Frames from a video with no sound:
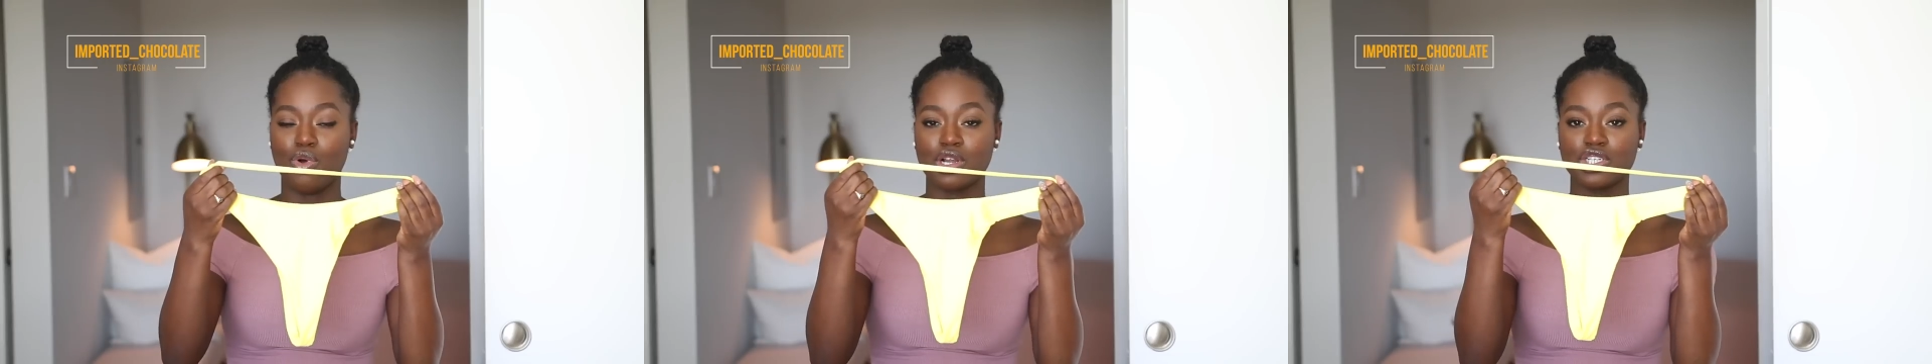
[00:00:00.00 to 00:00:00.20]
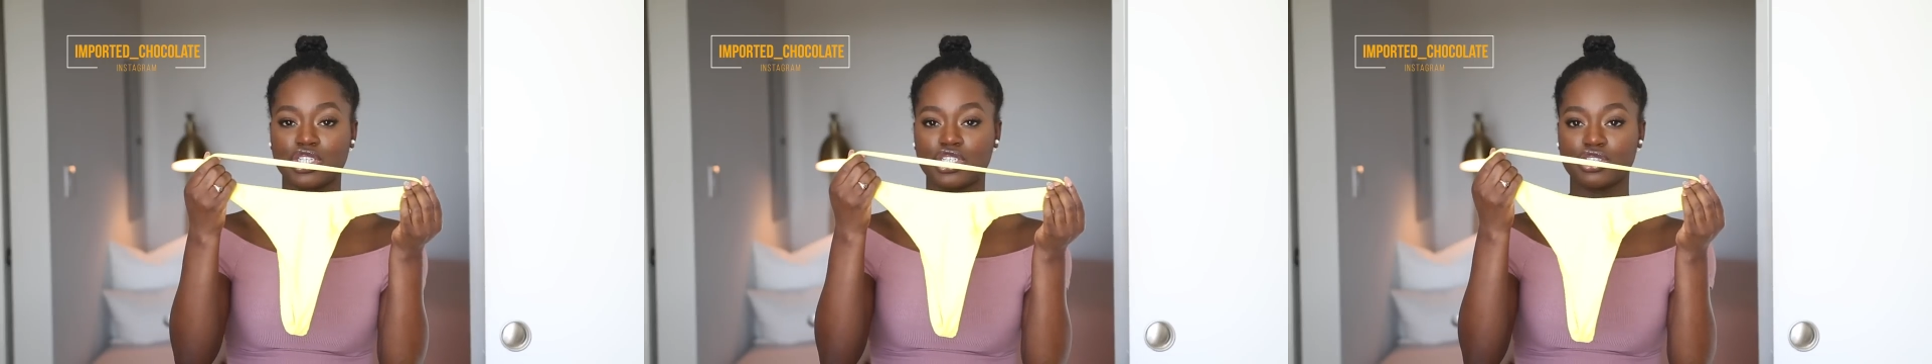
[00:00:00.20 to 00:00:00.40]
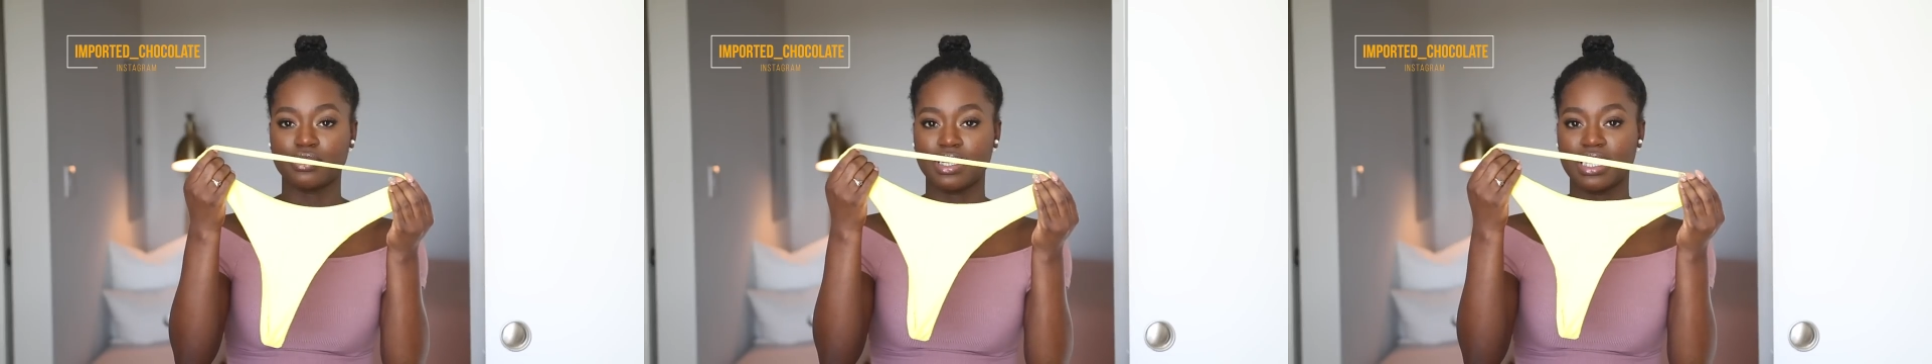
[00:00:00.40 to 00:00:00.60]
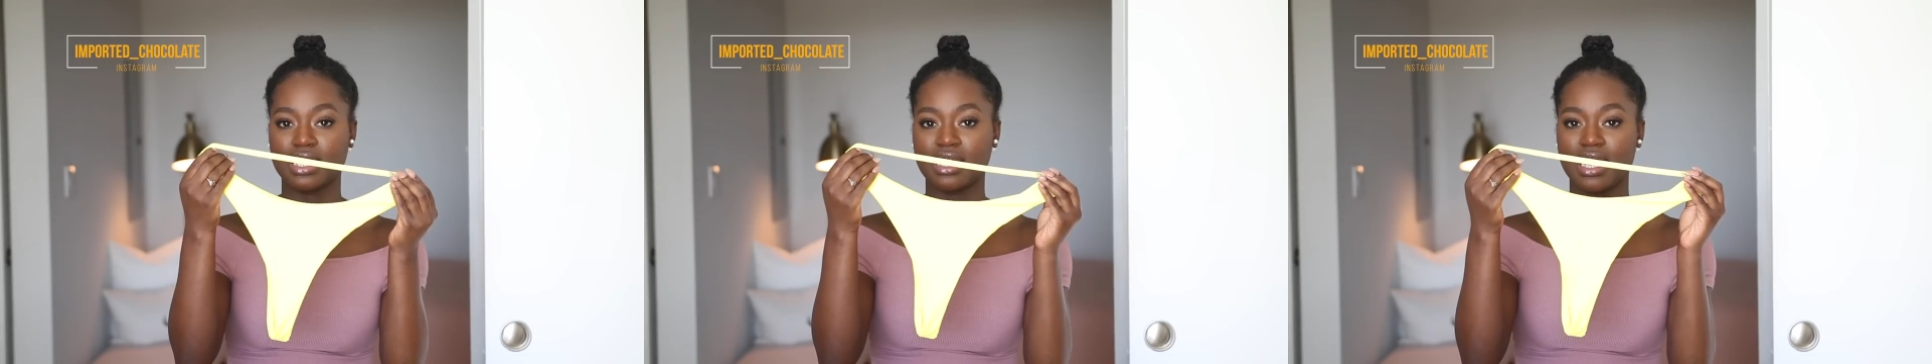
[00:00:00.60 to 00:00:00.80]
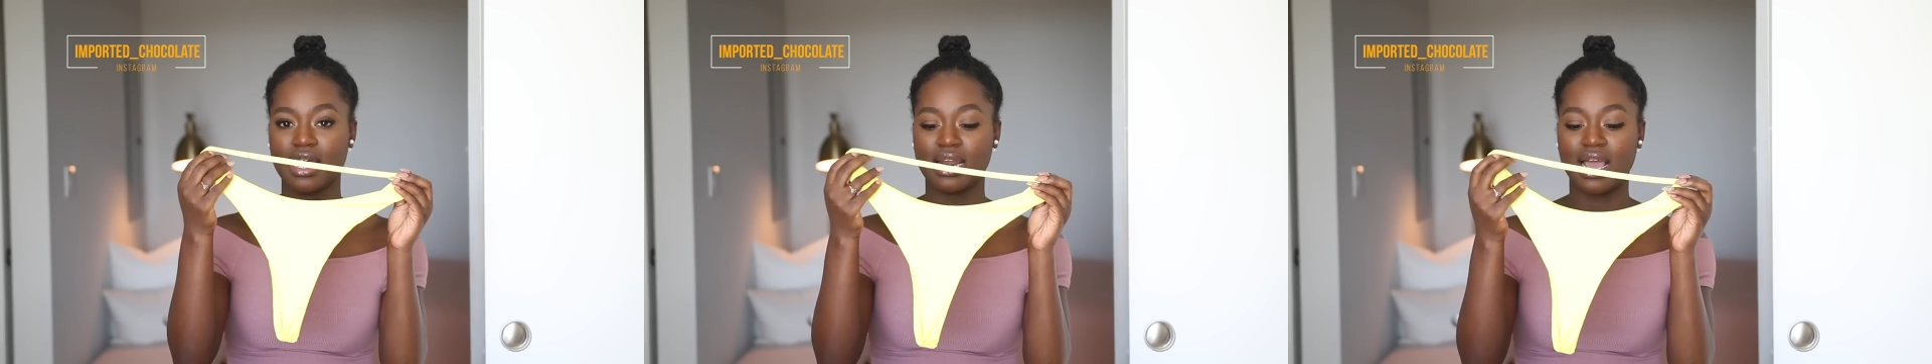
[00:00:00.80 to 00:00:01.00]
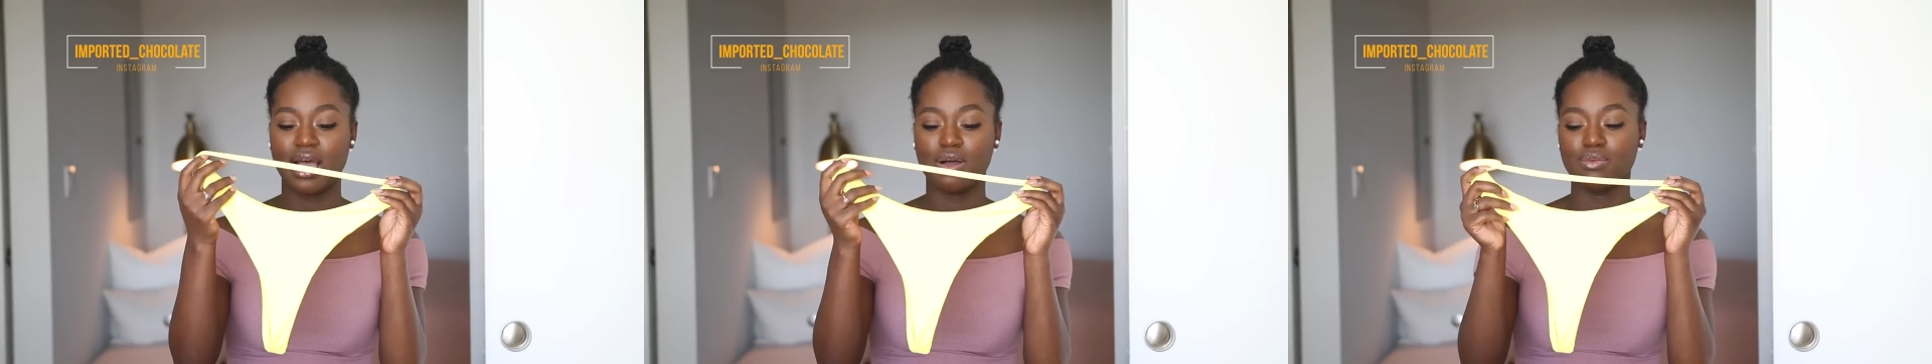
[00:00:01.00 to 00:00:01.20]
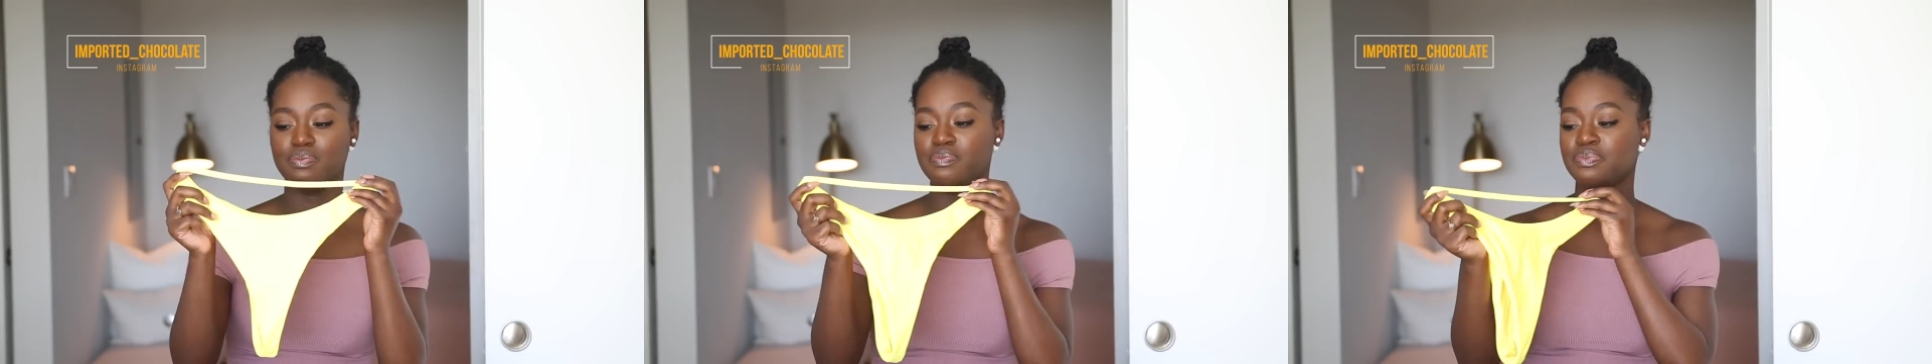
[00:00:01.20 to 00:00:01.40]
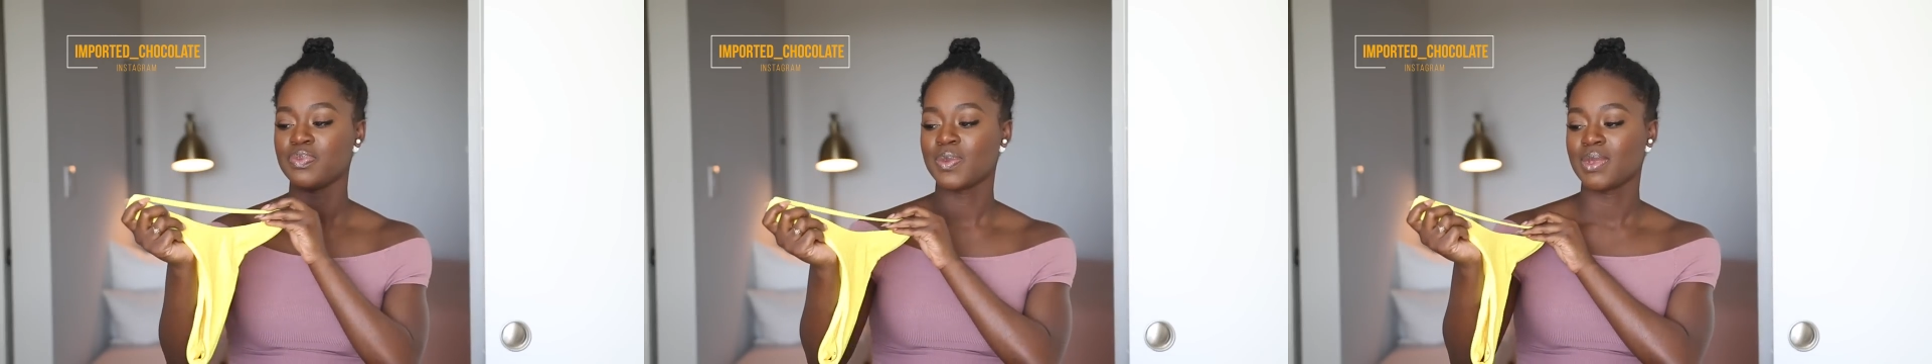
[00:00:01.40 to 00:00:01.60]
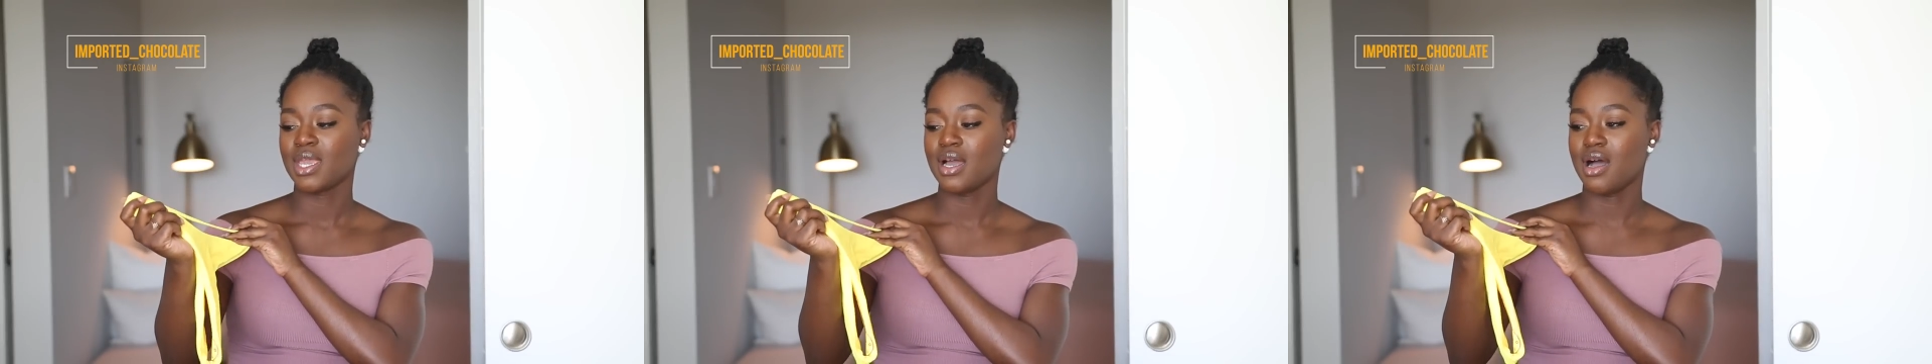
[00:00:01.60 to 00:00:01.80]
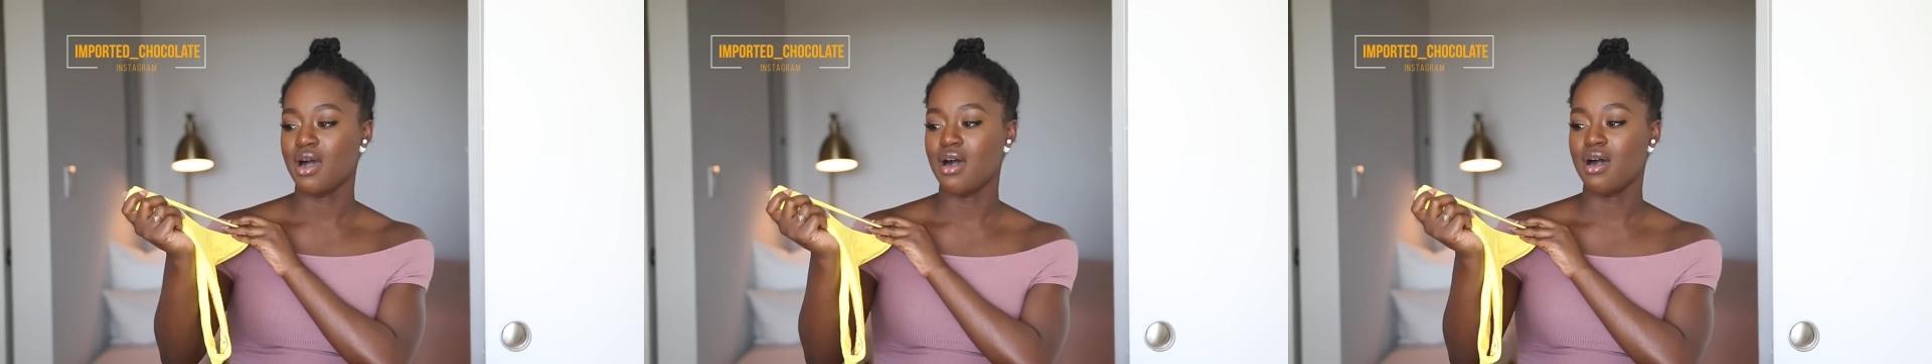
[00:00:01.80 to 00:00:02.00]
one string cutout.
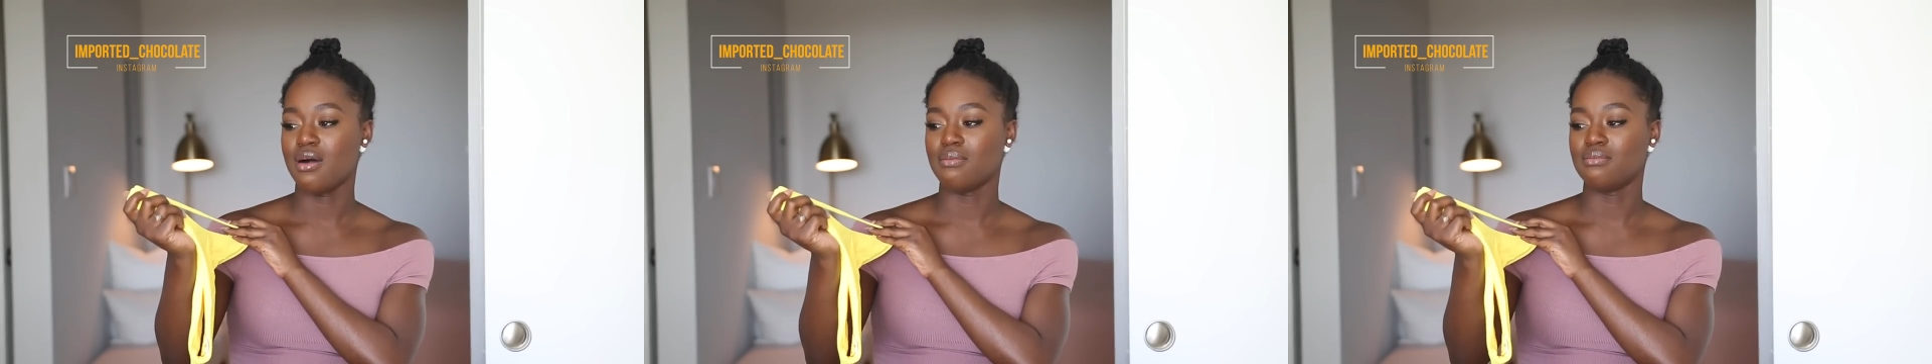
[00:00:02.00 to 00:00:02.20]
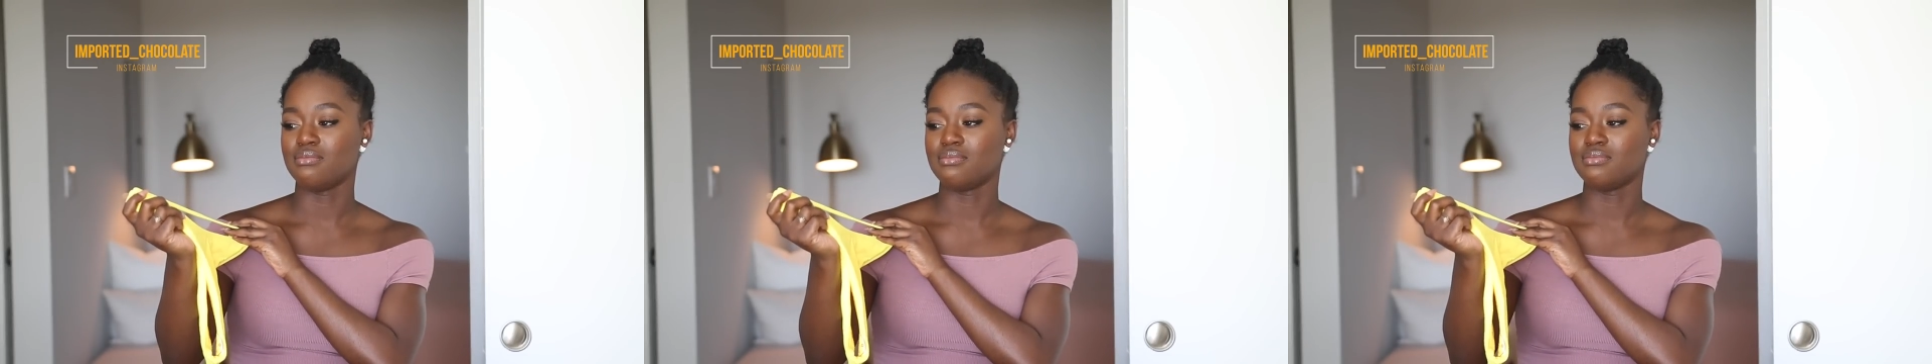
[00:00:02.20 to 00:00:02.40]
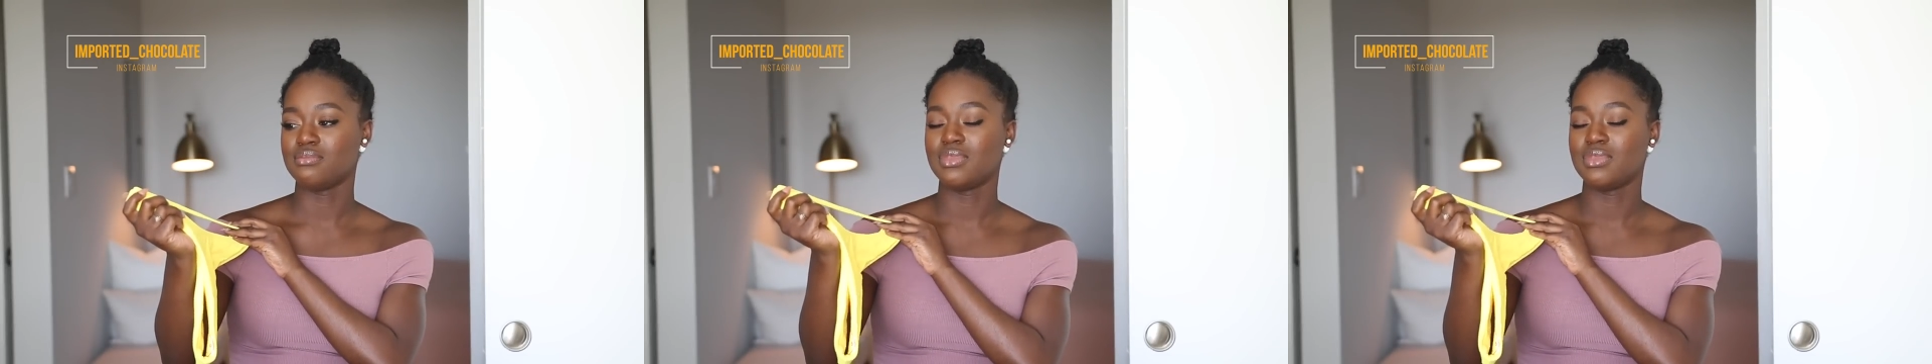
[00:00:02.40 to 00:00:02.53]
Um,